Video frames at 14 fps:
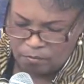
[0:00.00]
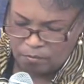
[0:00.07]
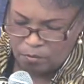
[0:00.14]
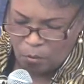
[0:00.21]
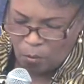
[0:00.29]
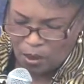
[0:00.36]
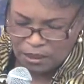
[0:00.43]

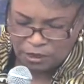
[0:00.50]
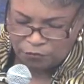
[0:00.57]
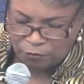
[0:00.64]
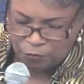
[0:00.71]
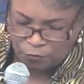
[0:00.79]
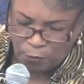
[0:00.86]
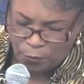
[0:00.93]
the
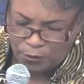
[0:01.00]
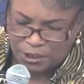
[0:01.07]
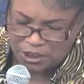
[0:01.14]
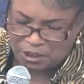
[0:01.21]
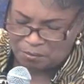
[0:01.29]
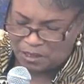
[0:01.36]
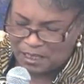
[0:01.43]
wonderful
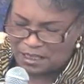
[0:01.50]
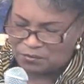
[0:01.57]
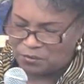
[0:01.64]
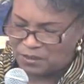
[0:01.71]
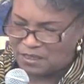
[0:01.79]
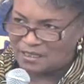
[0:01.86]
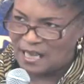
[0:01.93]
foraging place
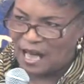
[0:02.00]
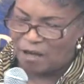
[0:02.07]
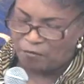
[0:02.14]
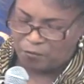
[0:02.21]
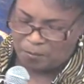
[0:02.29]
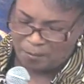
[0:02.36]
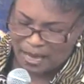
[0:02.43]
for these
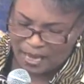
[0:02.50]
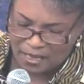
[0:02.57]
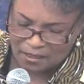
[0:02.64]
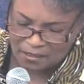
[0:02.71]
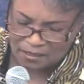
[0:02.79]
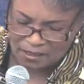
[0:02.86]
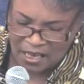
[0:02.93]
alpha
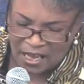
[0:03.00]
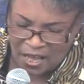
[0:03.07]
males,